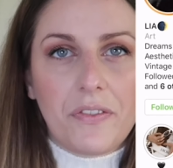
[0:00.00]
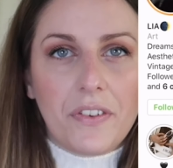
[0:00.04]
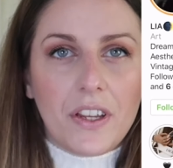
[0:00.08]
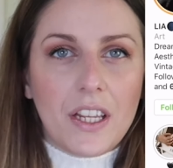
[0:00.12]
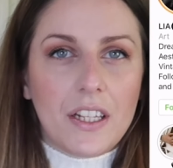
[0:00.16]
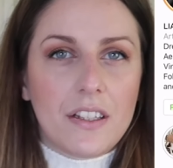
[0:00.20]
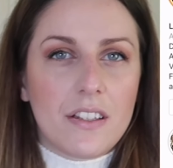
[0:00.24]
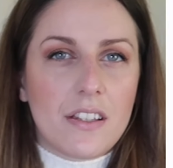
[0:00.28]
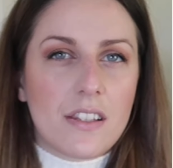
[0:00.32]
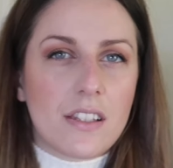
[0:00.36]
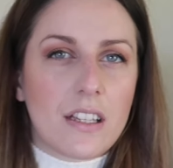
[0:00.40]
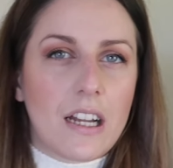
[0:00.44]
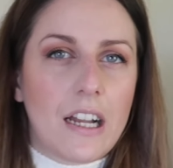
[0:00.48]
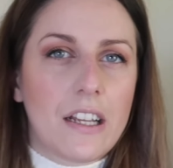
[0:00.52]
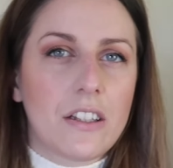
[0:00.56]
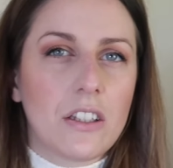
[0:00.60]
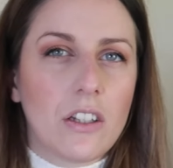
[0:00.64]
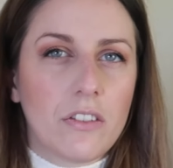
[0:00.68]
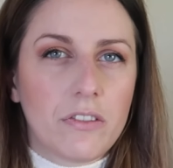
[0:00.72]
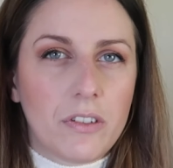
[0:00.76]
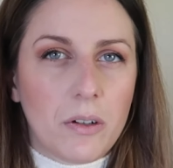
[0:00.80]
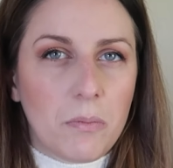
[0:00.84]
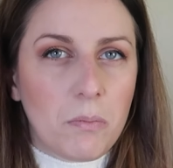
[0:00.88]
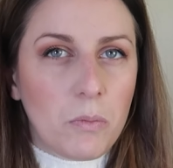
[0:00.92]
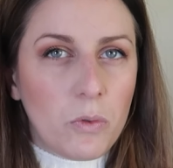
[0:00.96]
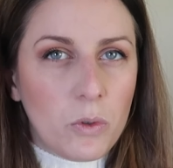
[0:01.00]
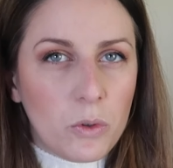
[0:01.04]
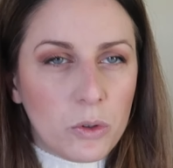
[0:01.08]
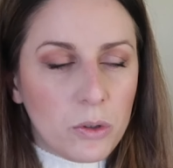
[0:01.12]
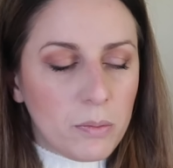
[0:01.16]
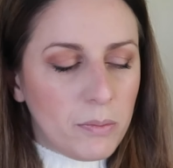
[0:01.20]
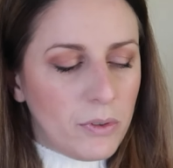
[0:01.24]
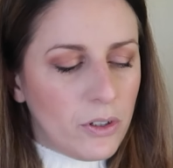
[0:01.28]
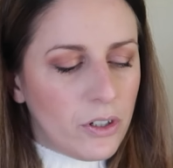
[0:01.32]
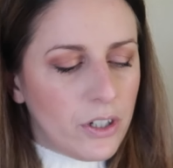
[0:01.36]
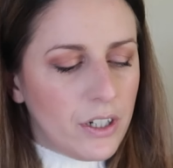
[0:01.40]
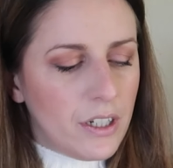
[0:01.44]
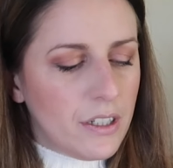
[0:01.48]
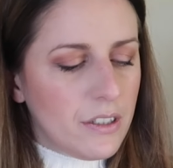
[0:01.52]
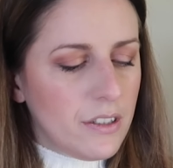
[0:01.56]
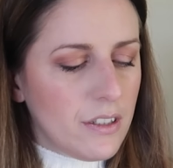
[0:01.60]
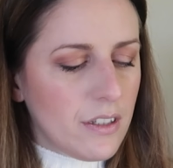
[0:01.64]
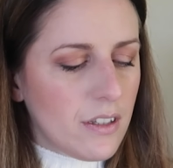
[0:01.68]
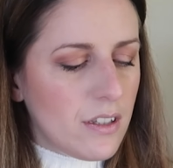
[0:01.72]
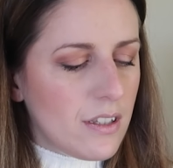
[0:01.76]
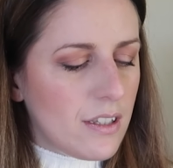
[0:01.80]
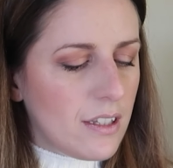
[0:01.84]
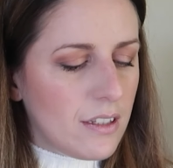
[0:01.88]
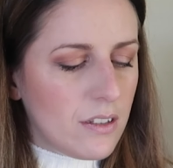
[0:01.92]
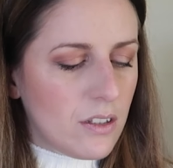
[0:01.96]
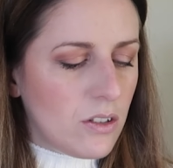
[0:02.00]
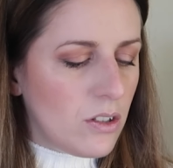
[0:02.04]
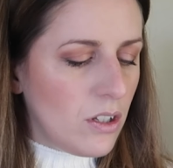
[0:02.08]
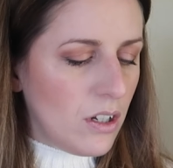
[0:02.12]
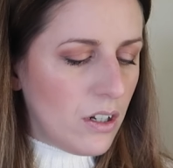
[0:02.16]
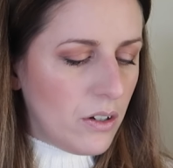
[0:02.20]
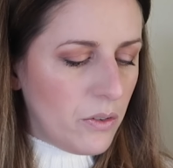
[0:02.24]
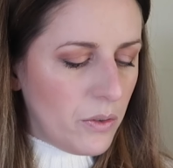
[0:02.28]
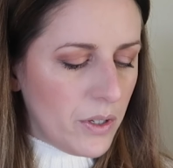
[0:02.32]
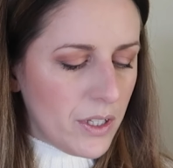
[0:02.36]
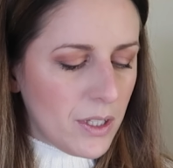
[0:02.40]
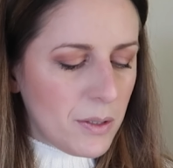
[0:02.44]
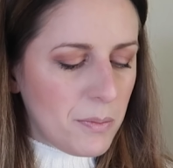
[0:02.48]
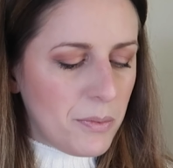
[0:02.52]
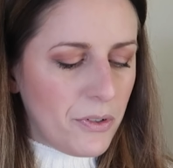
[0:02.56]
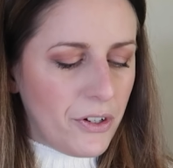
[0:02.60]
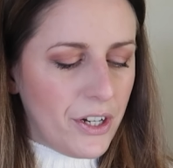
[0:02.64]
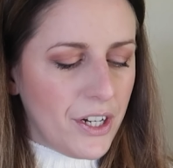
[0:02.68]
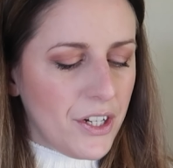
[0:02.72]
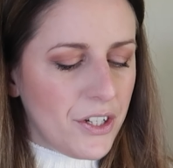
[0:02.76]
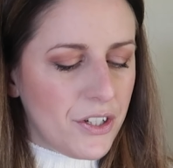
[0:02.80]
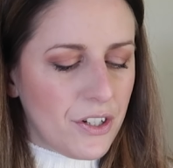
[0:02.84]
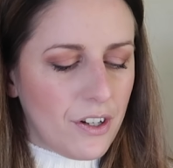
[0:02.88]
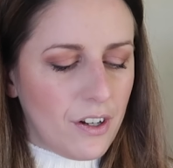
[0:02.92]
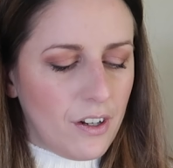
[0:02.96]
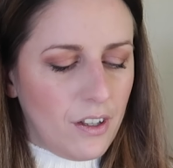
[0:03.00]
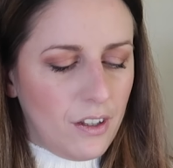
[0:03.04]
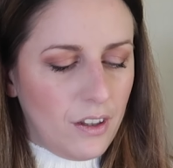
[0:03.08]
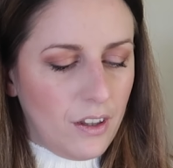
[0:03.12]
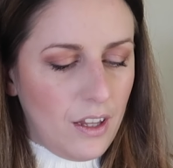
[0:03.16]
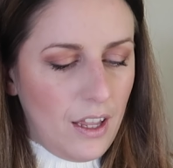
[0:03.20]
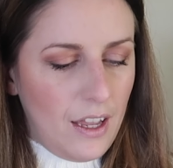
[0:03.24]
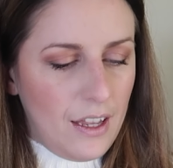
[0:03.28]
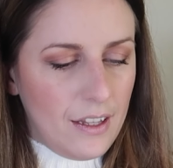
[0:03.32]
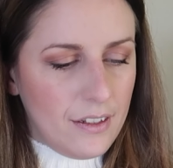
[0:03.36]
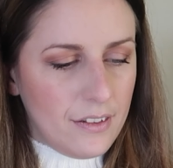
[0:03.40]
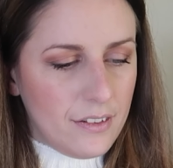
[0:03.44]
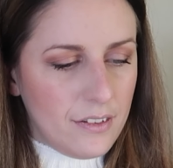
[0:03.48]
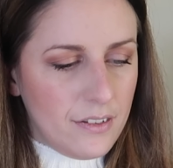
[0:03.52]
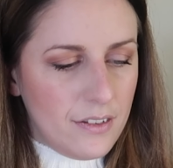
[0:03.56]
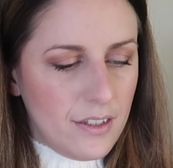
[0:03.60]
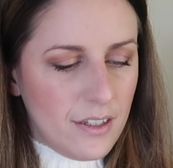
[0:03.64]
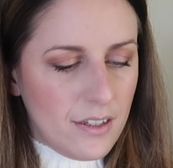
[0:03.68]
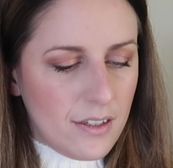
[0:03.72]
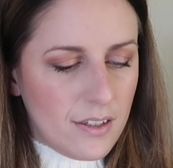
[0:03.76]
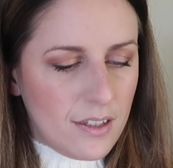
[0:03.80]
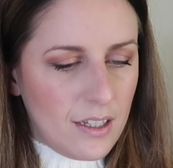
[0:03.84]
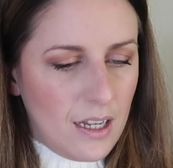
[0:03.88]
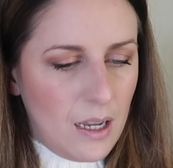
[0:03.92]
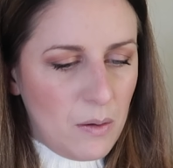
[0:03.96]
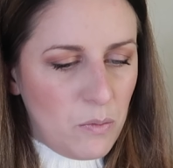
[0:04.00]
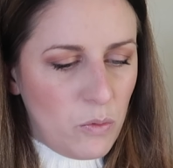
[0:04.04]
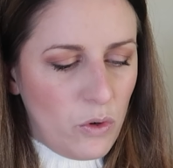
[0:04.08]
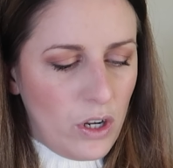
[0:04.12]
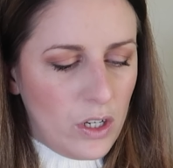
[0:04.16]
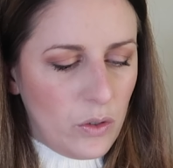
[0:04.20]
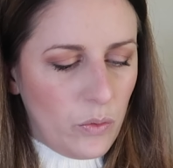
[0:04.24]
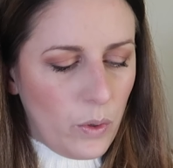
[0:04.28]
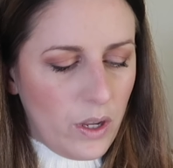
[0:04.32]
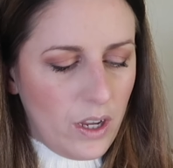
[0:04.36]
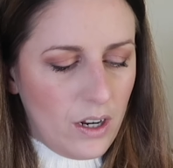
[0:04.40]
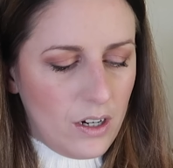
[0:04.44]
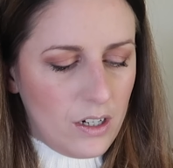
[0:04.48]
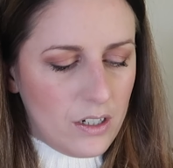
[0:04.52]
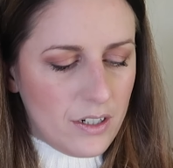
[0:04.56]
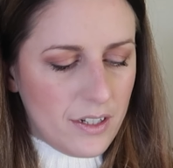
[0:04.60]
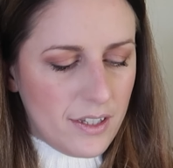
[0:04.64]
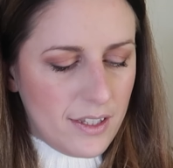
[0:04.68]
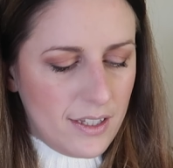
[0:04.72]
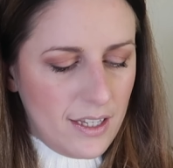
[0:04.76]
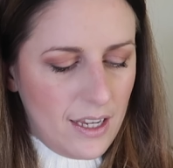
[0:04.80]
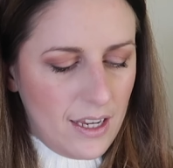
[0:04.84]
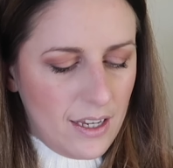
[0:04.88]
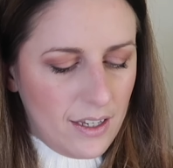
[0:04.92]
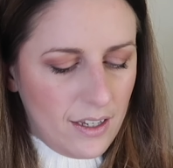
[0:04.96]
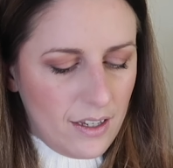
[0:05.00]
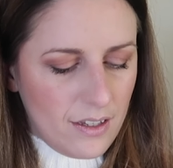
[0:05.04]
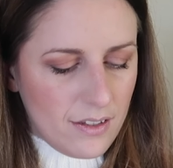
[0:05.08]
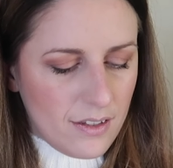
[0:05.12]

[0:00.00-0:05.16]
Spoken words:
feed is kind of a mood board. It's so inspirational, and this time when we are staying